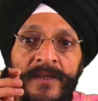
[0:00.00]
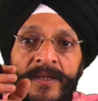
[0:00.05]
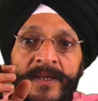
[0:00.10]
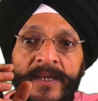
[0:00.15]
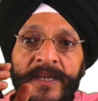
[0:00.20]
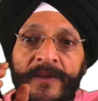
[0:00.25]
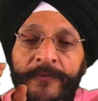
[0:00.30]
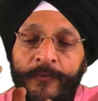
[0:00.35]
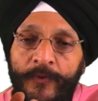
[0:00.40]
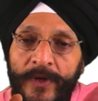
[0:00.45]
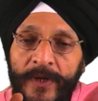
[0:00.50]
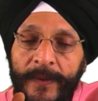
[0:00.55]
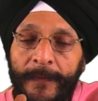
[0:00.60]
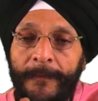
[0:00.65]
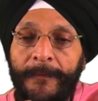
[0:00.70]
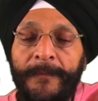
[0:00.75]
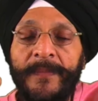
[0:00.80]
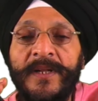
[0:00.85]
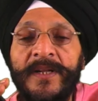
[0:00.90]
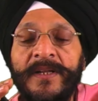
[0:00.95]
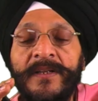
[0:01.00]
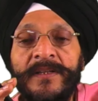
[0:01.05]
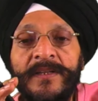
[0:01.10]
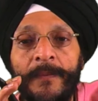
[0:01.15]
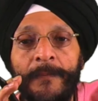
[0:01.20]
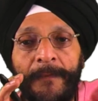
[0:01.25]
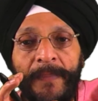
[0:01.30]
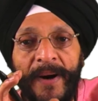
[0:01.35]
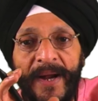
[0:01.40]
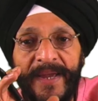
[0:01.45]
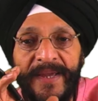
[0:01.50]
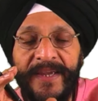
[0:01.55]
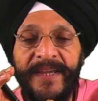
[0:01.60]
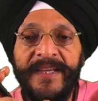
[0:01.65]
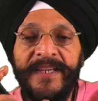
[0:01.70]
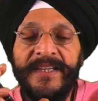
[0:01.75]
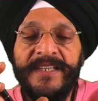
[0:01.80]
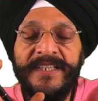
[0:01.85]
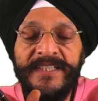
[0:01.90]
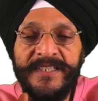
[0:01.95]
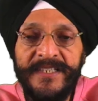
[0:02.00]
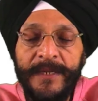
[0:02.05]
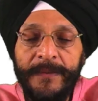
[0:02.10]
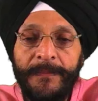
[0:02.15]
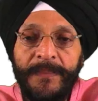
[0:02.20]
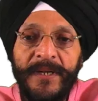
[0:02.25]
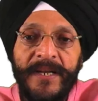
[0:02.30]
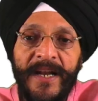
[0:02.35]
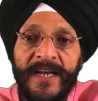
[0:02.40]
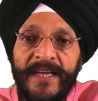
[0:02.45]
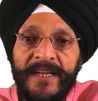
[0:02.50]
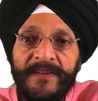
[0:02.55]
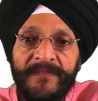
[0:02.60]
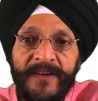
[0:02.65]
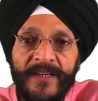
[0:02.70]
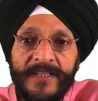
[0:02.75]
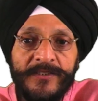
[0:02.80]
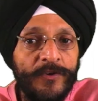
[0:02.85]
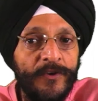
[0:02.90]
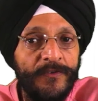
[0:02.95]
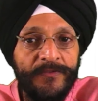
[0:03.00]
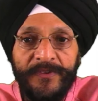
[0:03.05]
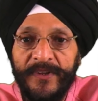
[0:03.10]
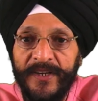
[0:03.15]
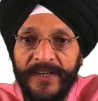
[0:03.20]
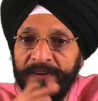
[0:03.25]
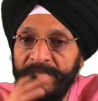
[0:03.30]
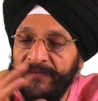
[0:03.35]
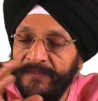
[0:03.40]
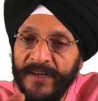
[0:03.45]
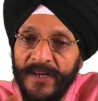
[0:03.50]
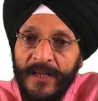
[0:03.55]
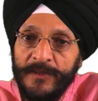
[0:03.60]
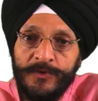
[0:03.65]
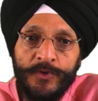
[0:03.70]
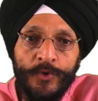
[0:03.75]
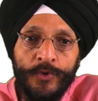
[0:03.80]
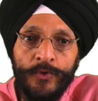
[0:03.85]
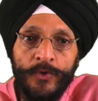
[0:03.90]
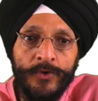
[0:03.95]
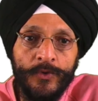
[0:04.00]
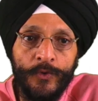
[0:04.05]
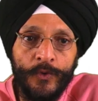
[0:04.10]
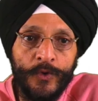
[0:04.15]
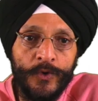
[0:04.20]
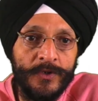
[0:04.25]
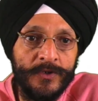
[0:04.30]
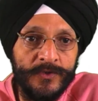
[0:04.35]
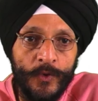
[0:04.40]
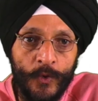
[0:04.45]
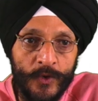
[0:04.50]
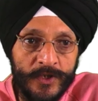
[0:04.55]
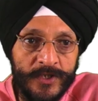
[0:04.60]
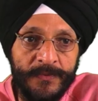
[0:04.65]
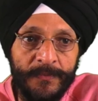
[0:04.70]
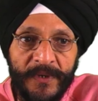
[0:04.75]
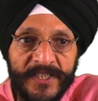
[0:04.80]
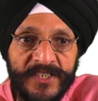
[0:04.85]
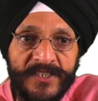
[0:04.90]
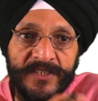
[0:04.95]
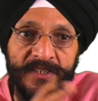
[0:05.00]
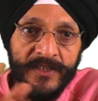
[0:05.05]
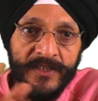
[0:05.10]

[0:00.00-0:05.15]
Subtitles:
If we buy a reasonable antivirus software, it will also not cost much.